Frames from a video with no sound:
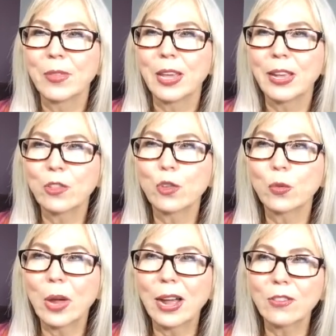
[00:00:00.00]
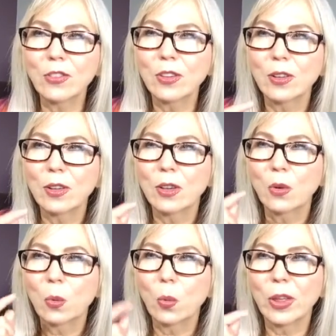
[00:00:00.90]
interact
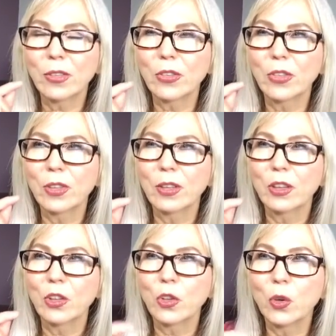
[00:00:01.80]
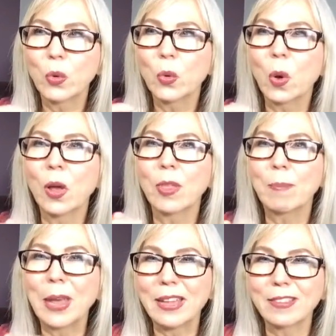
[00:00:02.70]
with you on the
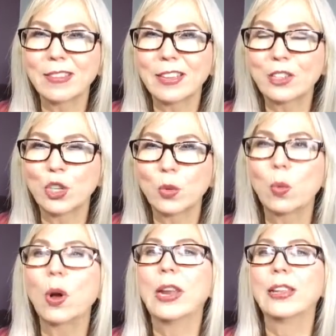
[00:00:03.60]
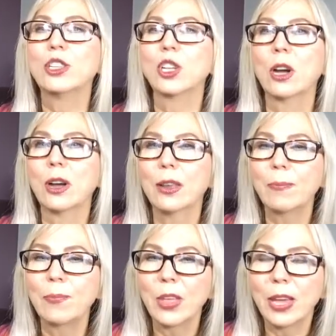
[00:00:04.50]
basis that you wanted,
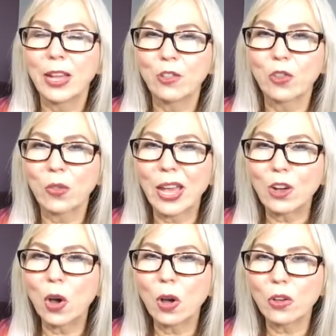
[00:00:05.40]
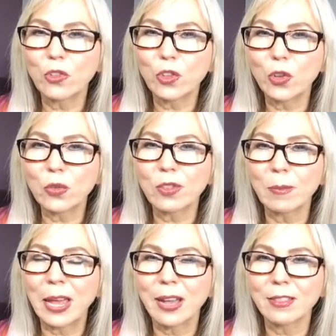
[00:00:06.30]
John. And so that caused you
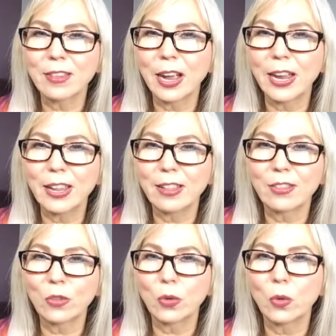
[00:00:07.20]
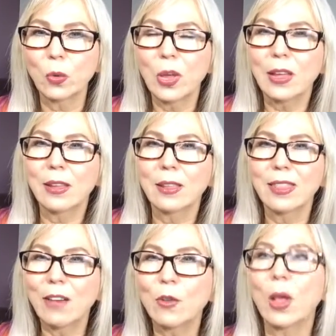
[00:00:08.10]
some anxiety to
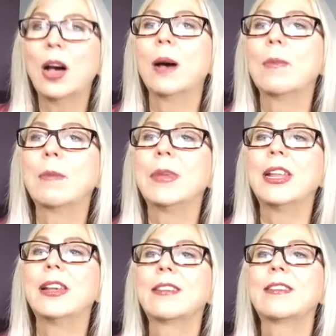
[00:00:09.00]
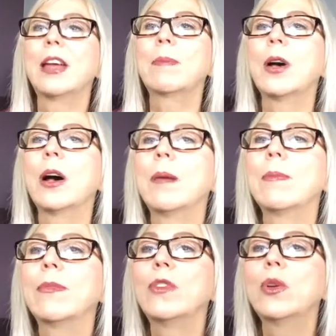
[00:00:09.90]
level up, meaning step
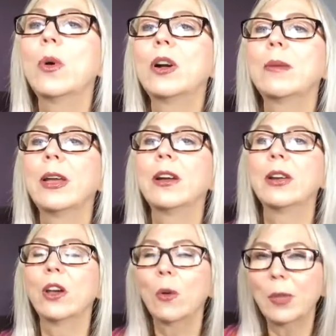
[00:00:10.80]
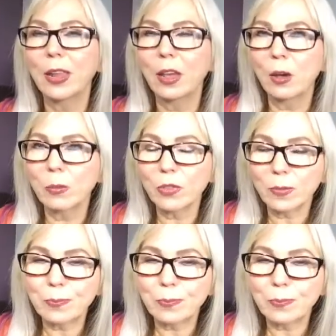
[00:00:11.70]
up. You're welcome, Aaron. I hope that helps.